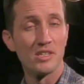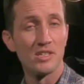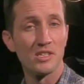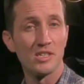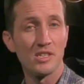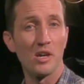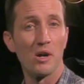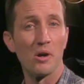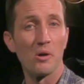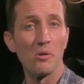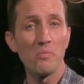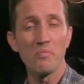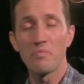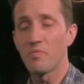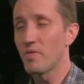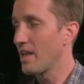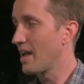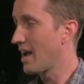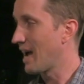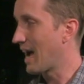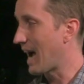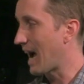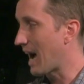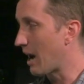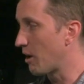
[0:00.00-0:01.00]
So
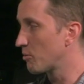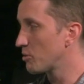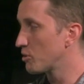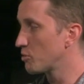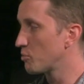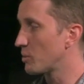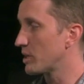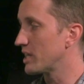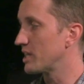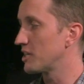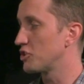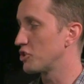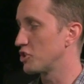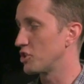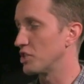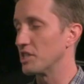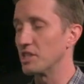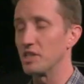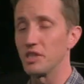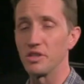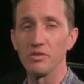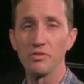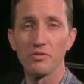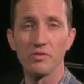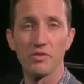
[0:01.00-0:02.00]
how do we
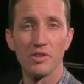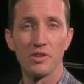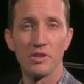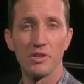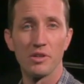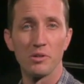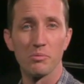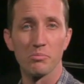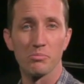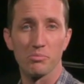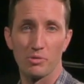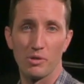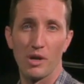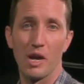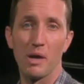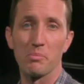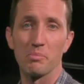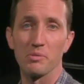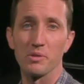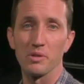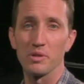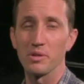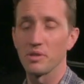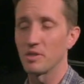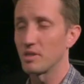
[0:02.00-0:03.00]
achieve
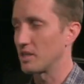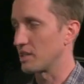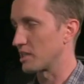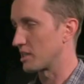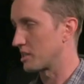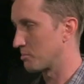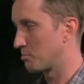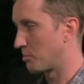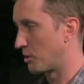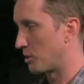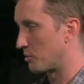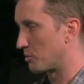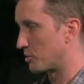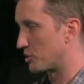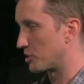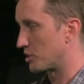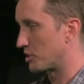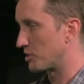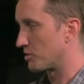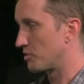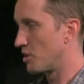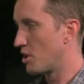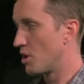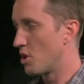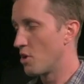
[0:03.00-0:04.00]
proper
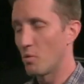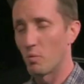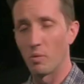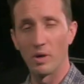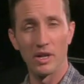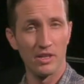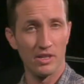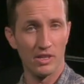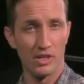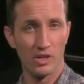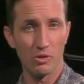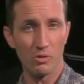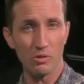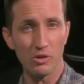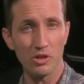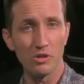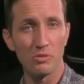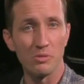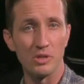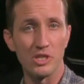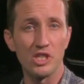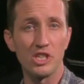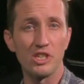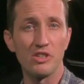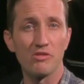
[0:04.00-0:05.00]
exposure? Well, in order
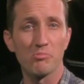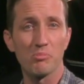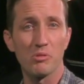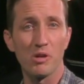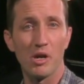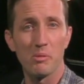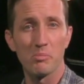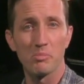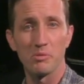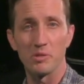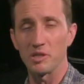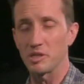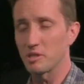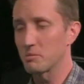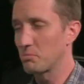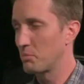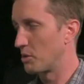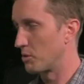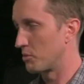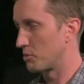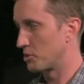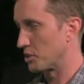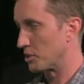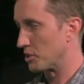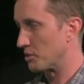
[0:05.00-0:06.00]
to achieve proper
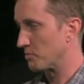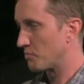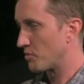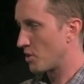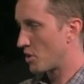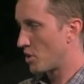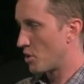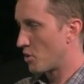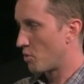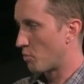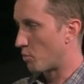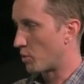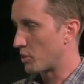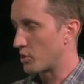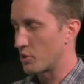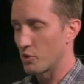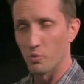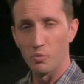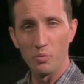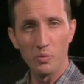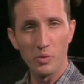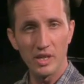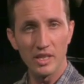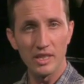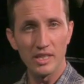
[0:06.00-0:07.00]
exposure, what you're
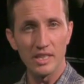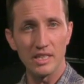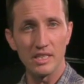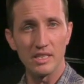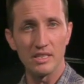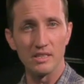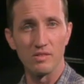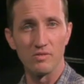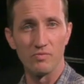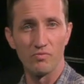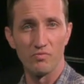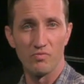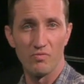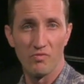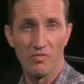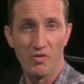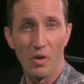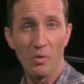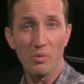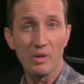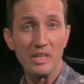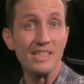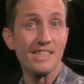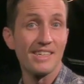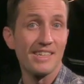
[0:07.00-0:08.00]
really
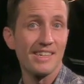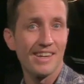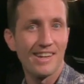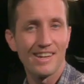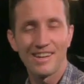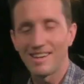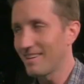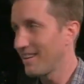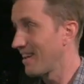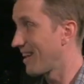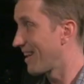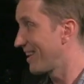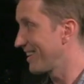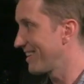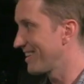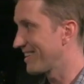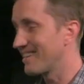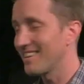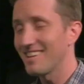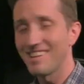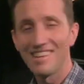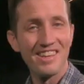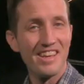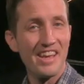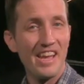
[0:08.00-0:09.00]
focusing on,
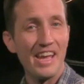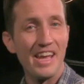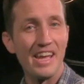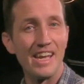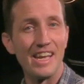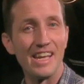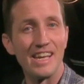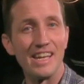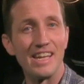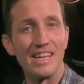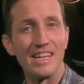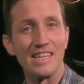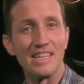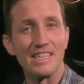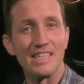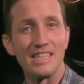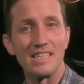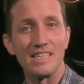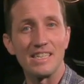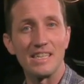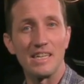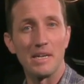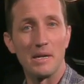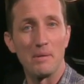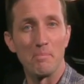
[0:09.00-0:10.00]
hey,
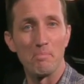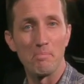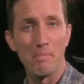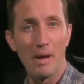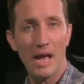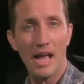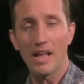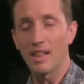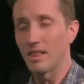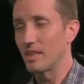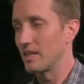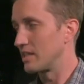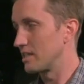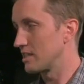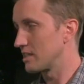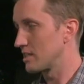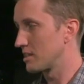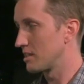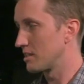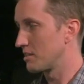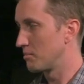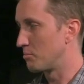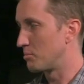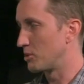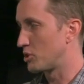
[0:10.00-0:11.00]
is a
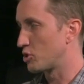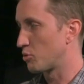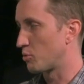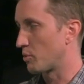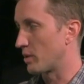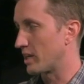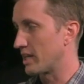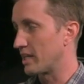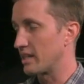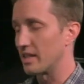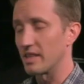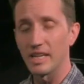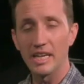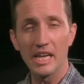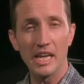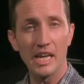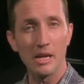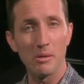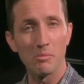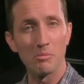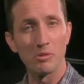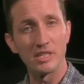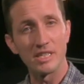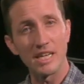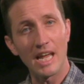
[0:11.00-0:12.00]
balance between the
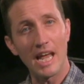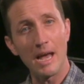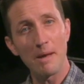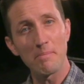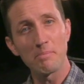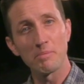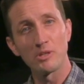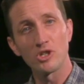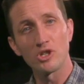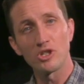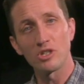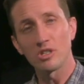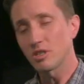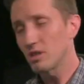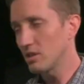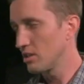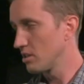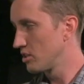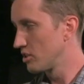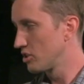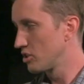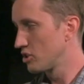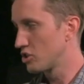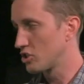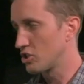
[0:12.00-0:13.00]
camera's aperture,
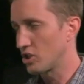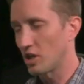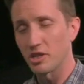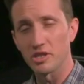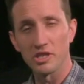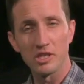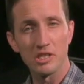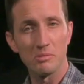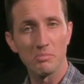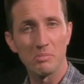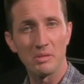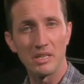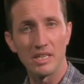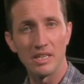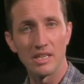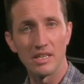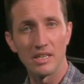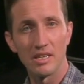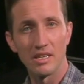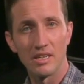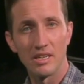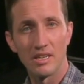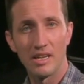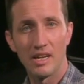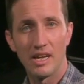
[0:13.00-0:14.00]
shutter
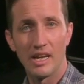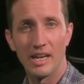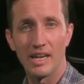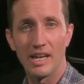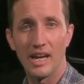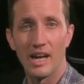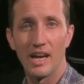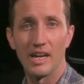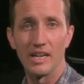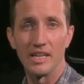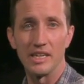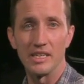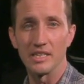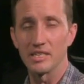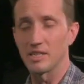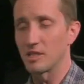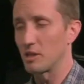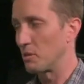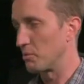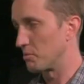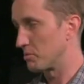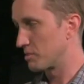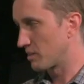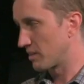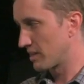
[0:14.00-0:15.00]
speed, and
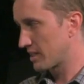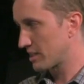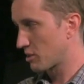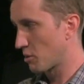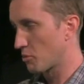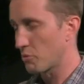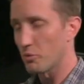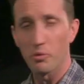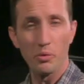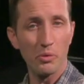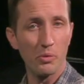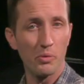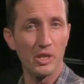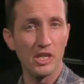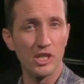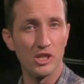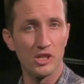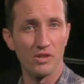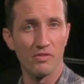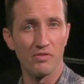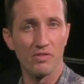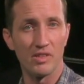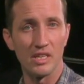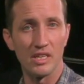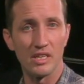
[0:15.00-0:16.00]
ISO. So let's go through
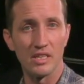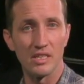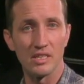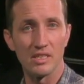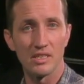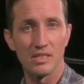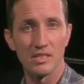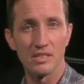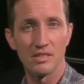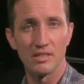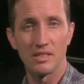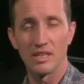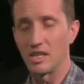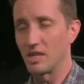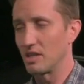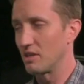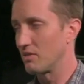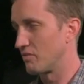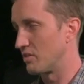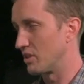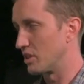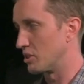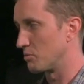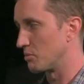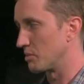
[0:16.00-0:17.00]
each of these
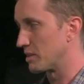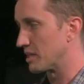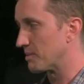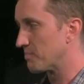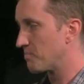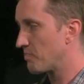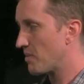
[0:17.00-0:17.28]
individually.